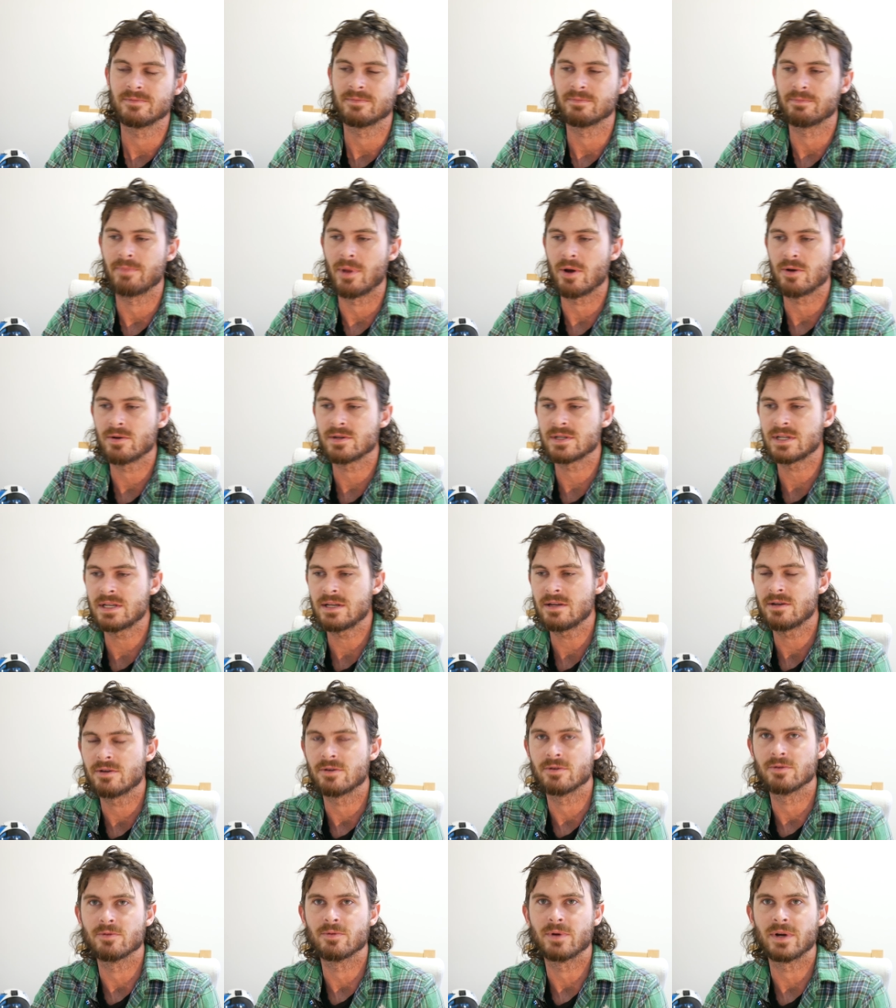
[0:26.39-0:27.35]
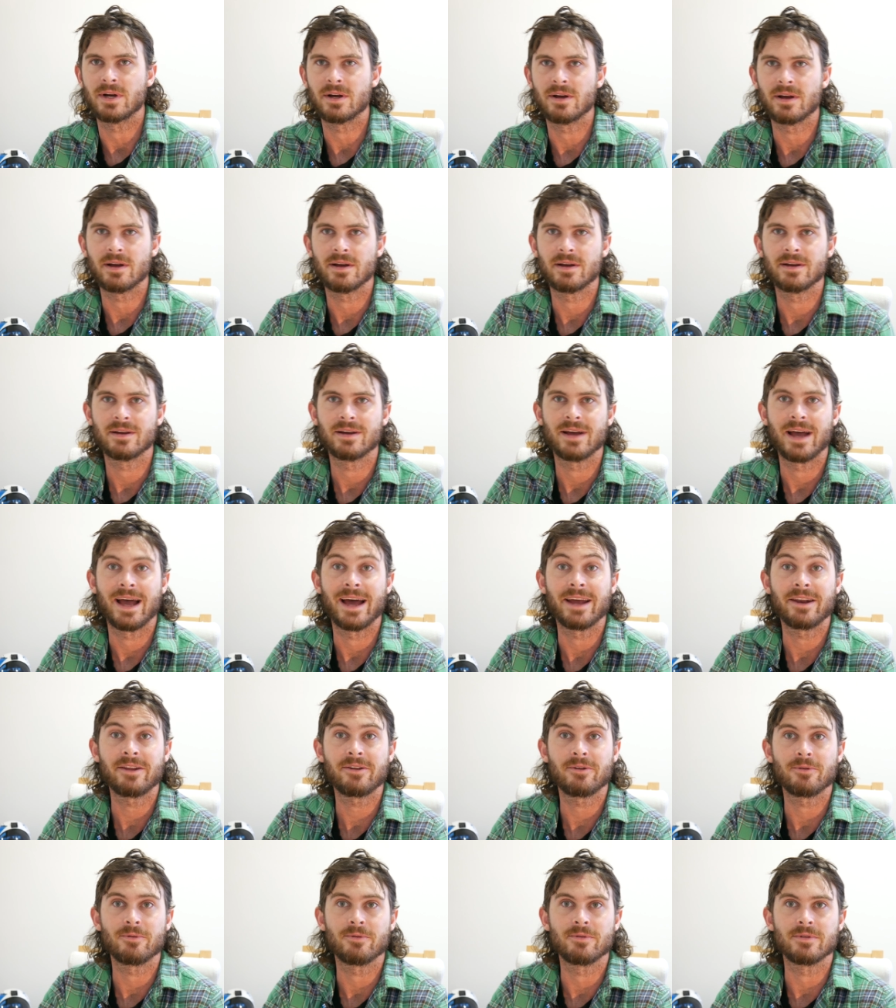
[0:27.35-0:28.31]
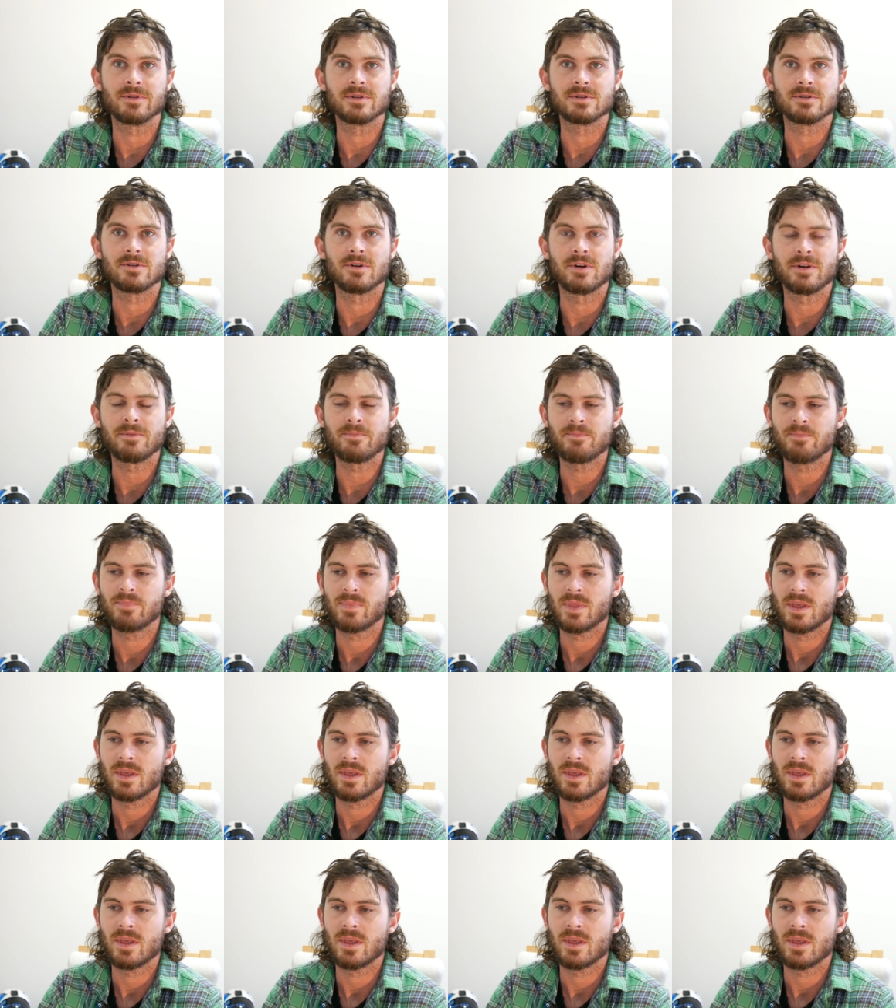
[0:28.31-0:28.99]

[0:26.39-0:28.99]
Bogsy, who had it all this time.